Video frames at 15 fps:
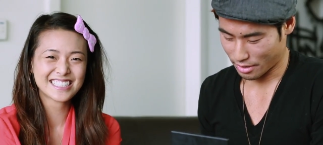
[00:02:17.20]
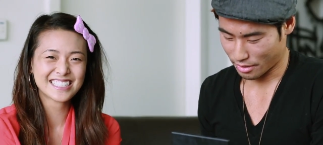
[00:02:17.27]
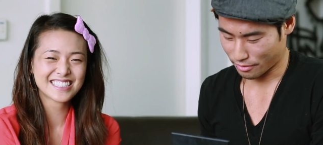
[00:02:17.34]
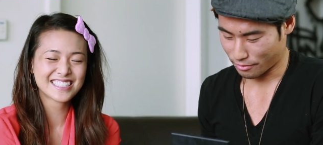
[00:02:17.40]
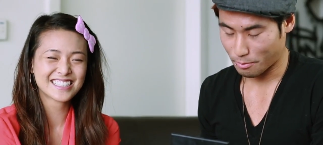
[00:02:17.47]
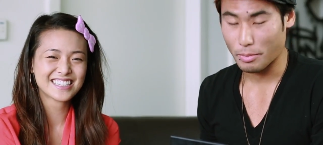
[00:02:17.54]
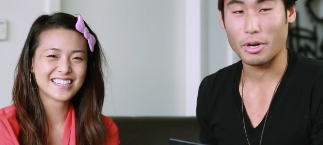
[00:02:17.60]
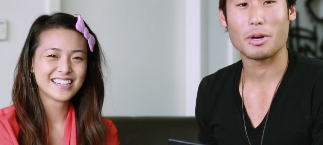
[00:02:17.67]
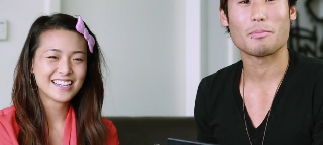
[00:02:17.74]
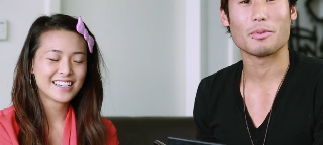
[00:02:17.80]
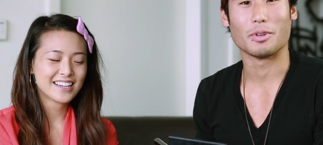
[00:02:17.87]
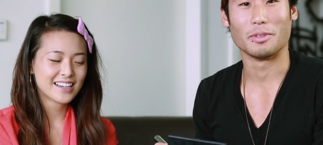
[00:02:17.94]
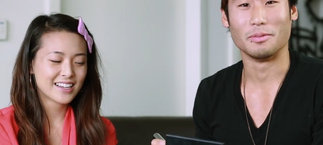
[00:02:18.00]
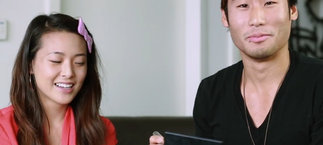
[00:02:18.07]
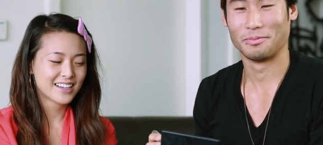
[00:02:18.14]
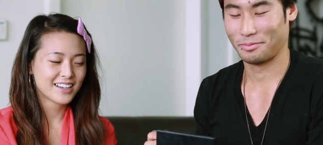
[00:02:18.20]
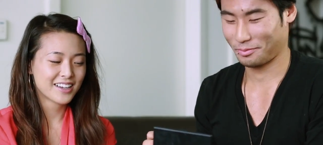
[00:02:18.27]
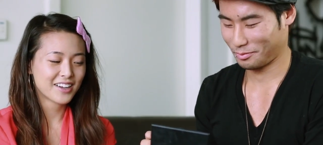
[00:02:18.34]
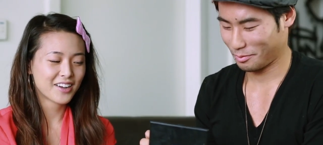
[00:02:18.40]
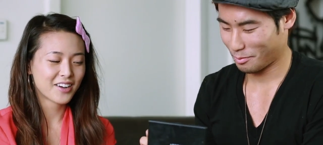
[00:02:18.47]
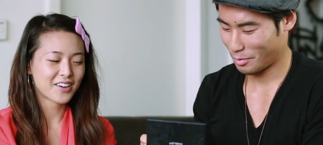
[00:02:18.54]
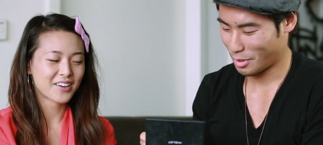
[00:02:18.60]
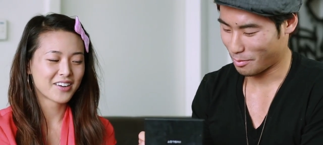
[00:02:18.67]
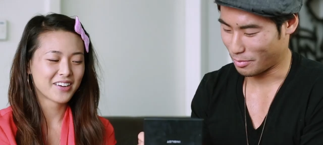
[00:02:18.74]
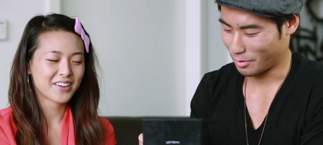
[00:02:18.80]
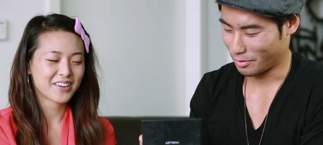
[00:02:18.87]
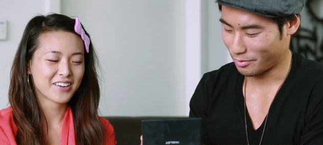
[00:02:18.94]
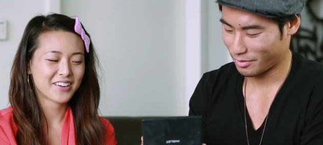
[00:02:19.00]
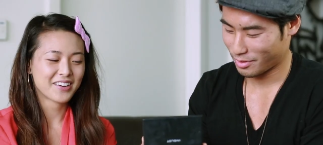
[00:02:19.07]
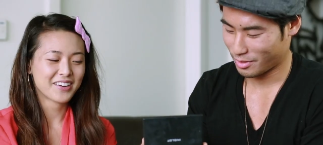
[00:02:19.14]
Speaker 1: of purple,
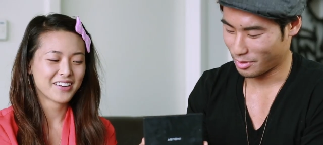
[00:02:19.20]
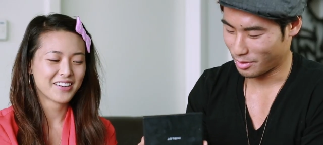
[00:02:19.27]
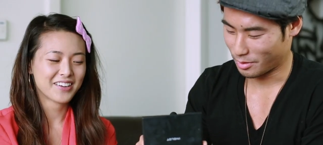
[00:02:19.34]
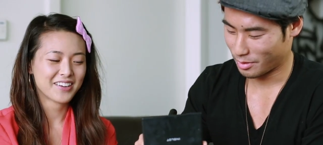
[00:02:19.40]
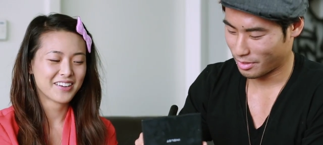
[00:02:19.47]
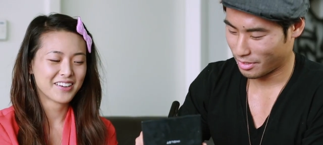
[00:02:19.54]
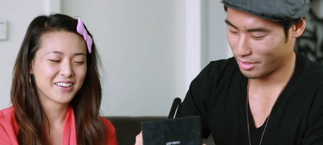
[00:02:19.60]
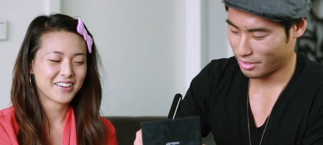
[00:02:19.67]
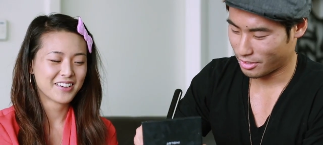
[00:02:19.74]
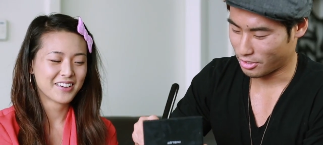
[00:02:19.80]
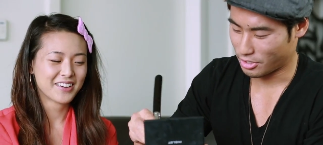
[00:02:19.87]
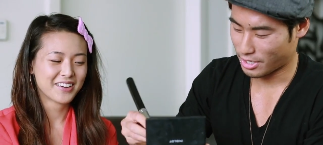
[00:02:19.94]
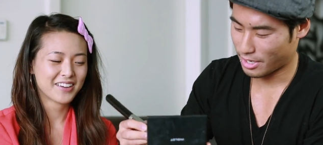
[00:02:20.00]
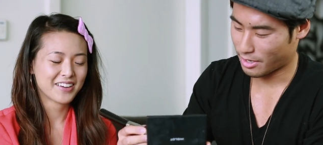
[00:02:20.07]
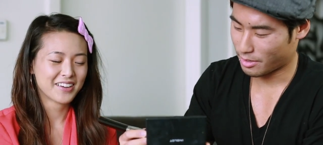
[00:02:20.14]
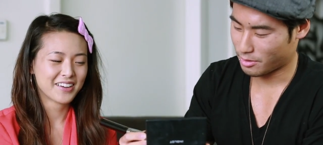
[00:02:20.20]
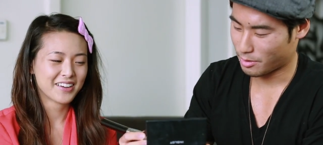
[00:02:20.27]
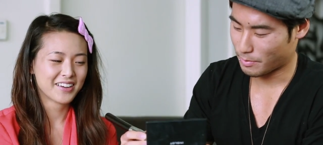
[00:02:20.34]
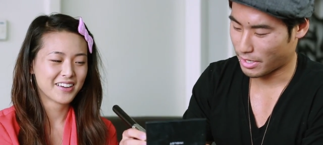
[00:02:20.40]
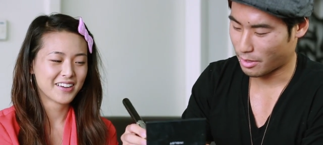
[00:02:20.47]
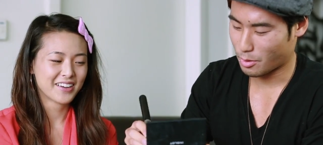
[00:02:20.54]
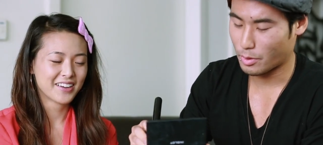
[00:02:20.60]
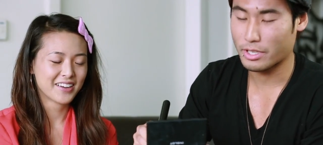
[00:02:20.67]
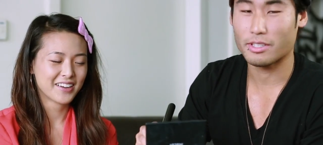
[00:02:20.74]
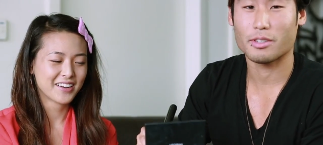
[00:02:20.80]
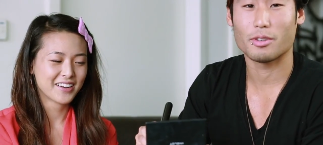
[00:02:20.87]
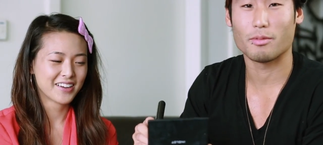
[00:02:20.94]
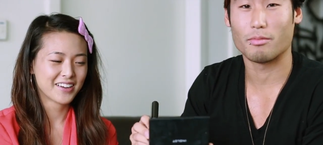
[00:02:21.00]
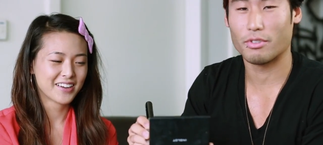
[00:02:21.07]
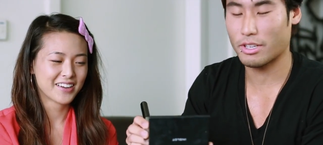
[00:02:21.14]
purple to to shout out to my Quest
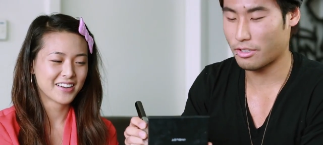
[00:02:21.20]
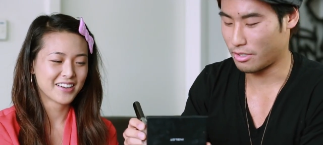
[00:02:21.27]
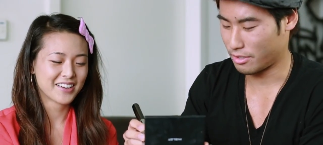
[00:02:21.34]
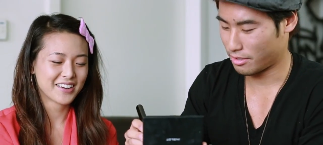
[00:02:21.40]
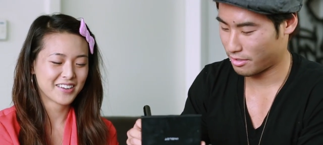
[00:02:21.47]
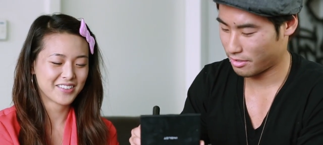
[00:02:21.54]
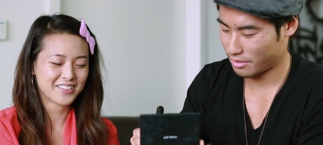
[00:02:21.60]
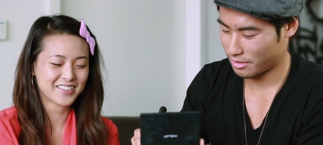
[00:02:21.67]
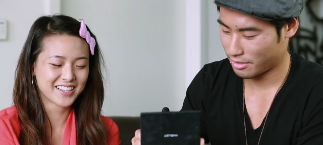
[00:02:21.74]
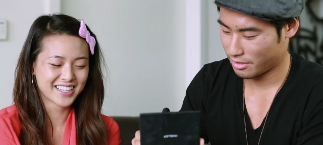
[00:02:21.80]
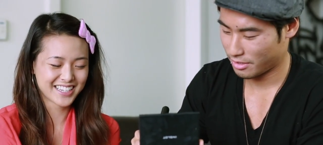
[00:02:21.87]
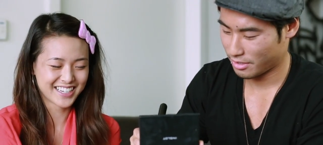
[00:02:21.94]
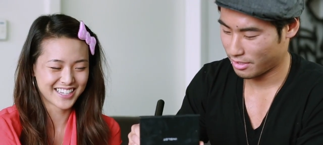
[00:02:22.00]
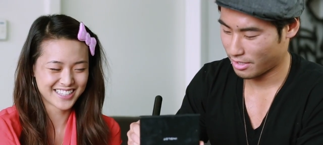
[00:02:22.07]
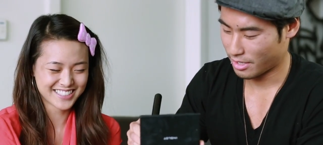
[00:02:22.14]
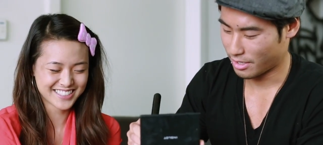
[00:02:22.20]
Crew brothers. Oh my God.